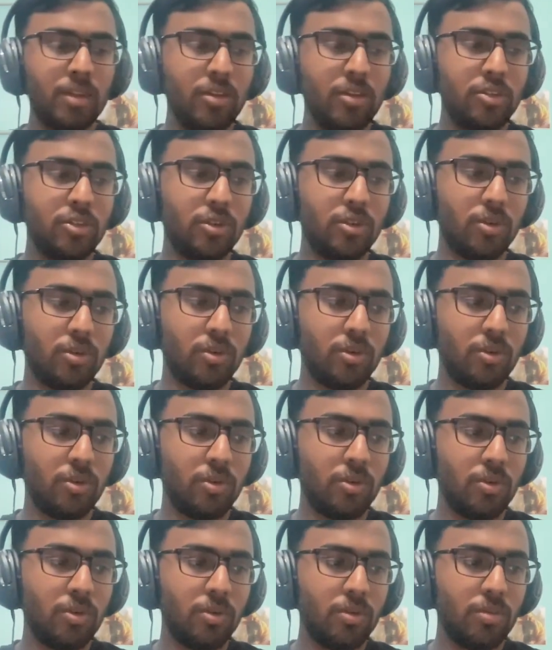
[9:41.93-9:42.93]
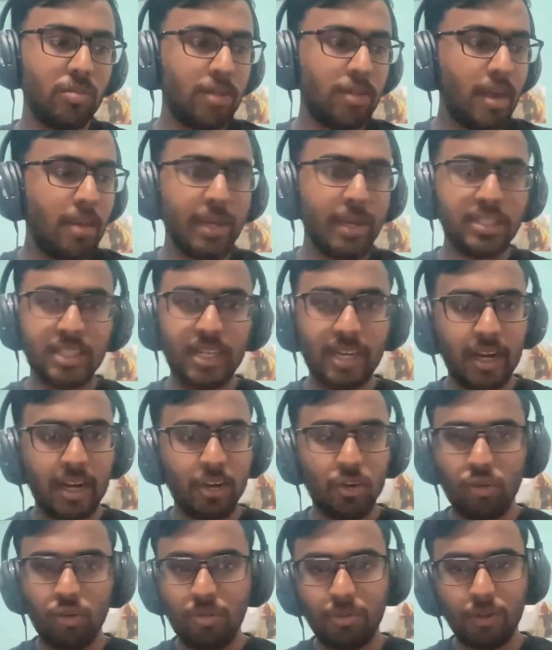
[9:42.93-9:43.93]
So yeah, by sitting
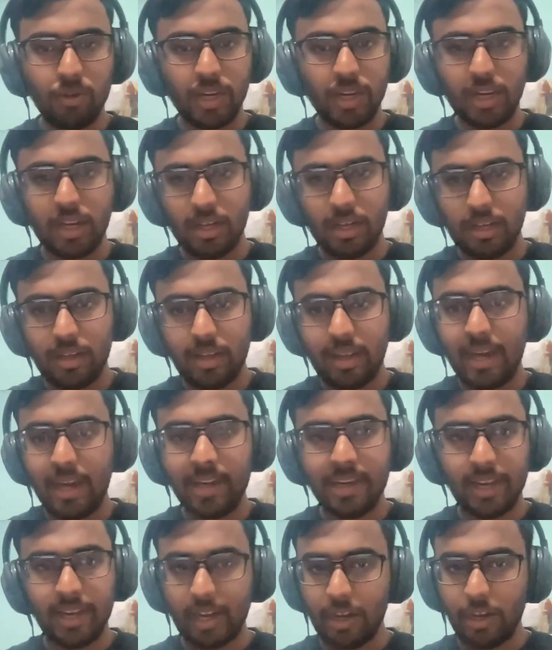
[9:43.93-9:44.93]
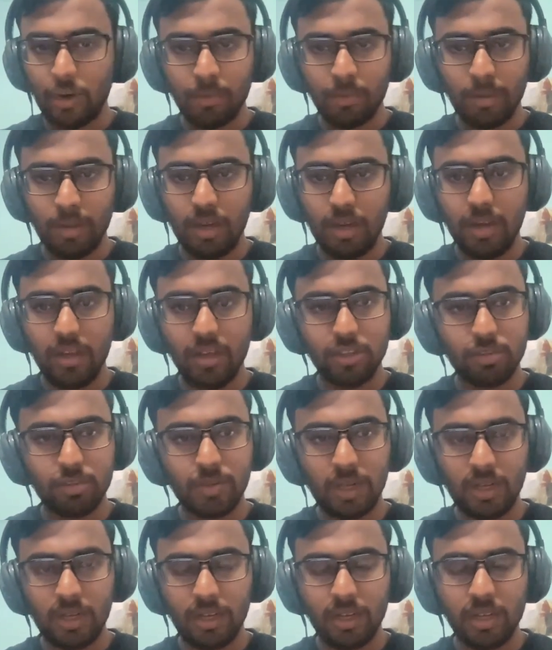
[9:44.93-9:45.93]
at home, you can get connected to millionaires,
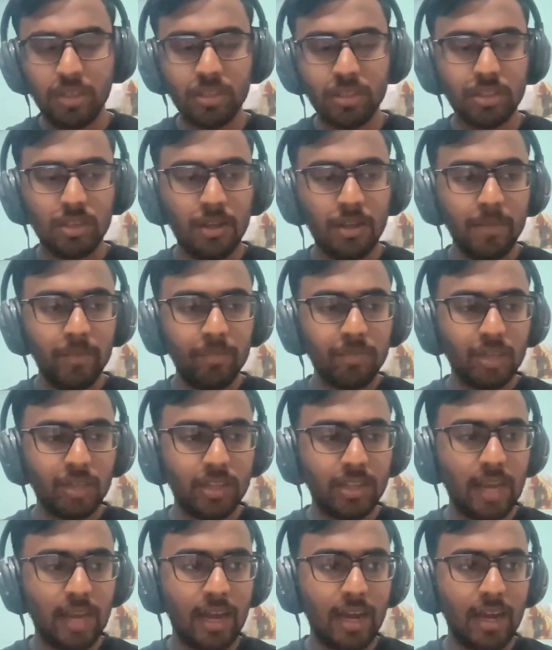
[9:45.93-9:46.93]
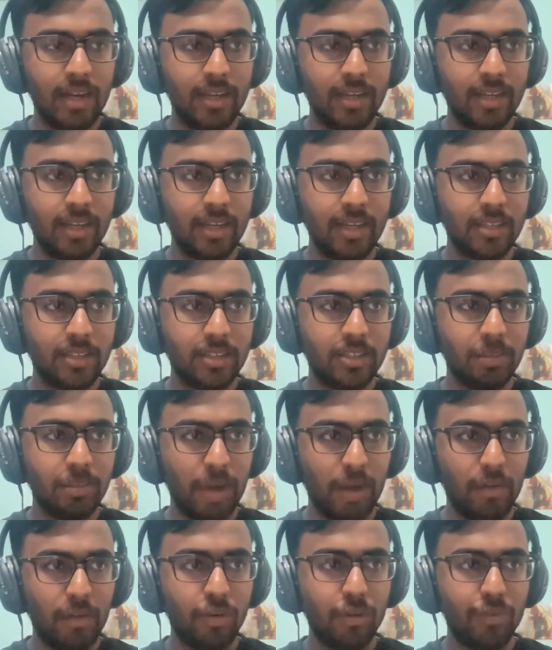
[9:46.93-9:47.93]
billionaires. That is the
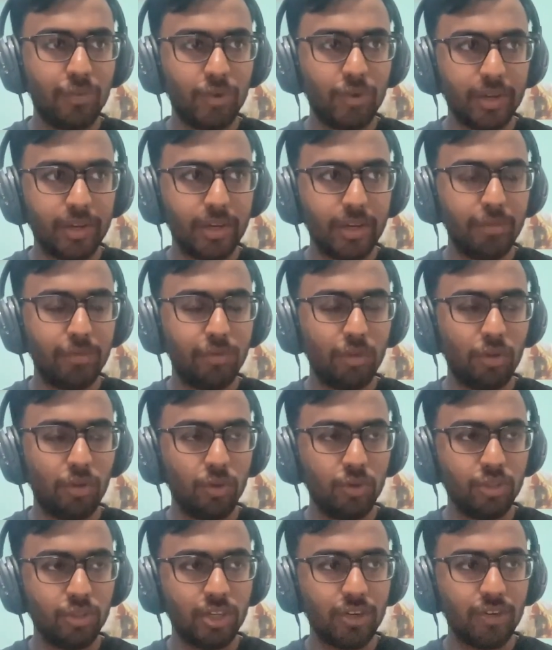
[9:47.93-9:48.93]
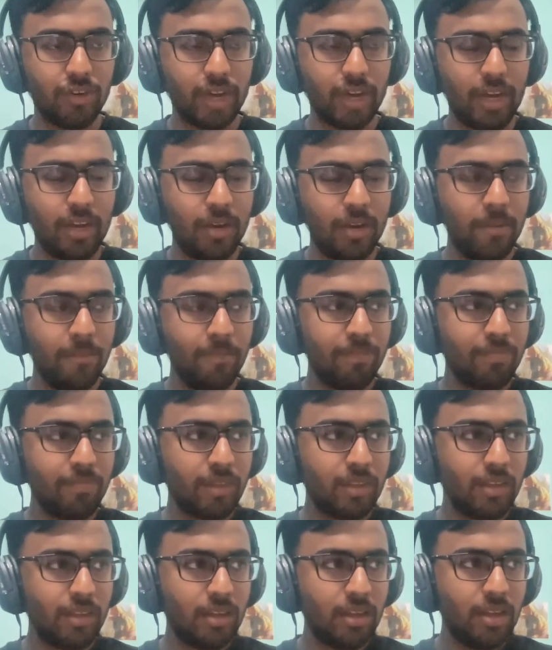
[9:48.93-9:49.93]
power of Twitter if you use it right.
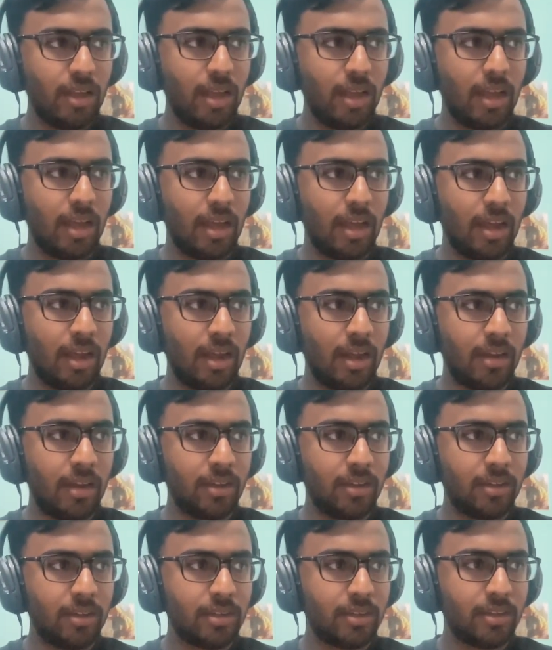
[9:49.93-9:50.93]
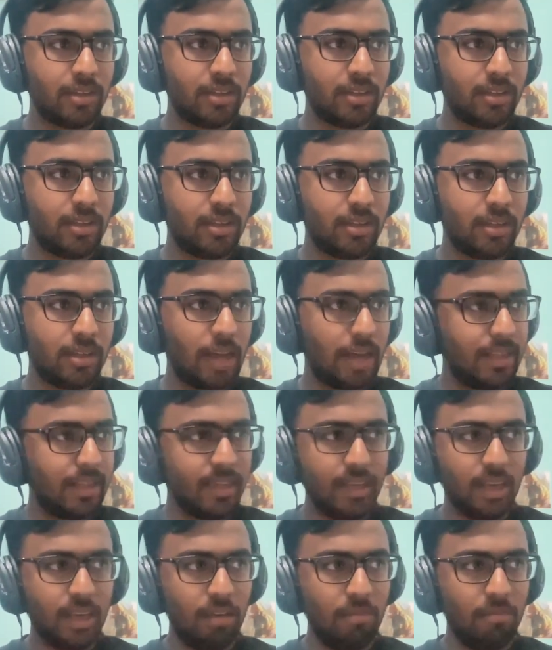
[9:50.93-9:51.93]
And I
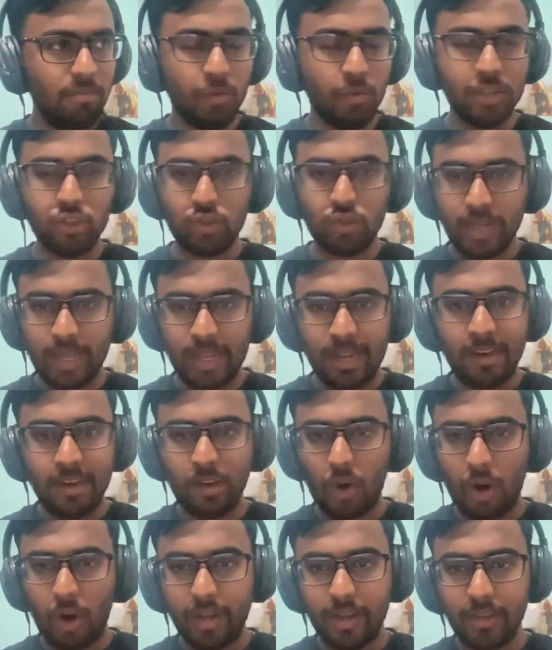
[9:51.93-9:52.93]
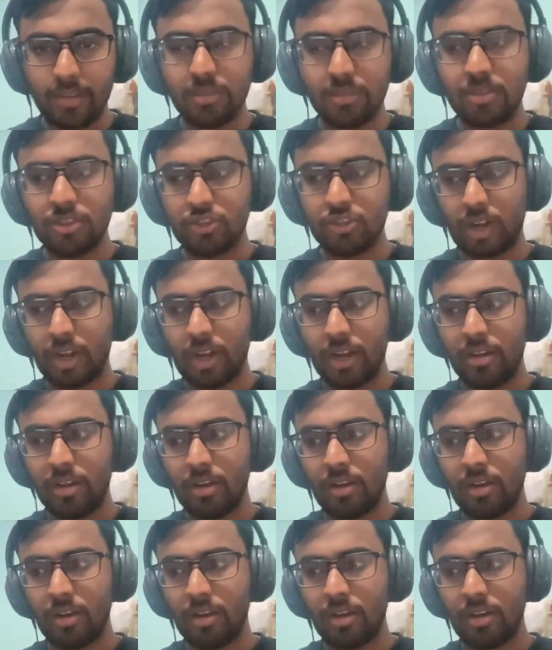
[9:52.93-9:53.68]
think, yeah, once you gain an audience, right?